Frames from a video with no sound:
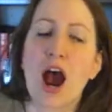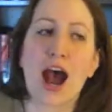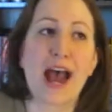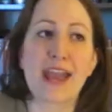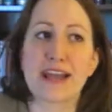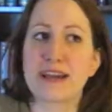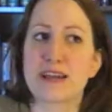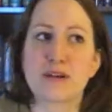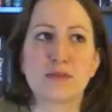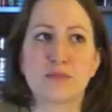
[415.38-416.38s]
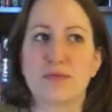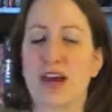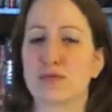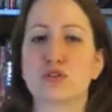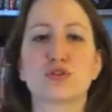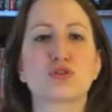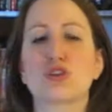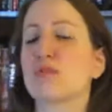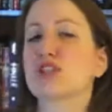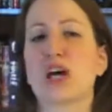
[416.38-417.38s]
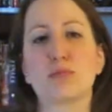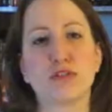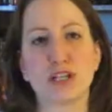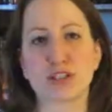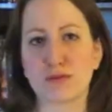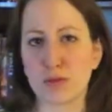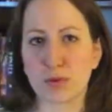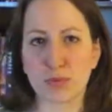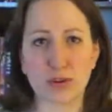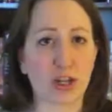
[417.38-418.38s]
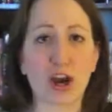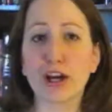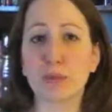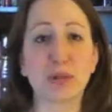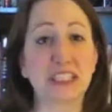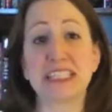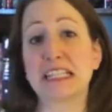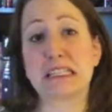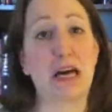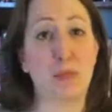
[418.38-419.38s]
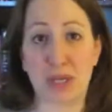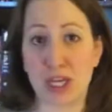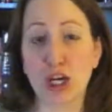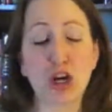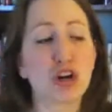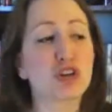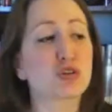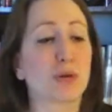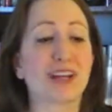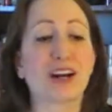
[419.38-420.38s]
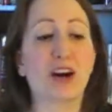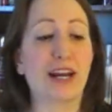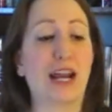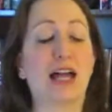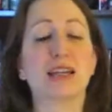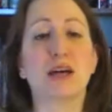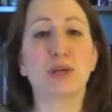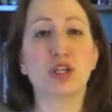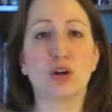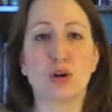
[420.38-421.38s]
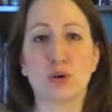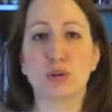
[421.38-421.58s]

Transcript: I have so much admiration for people that are, but that's not me. So I'm like, all right, let me go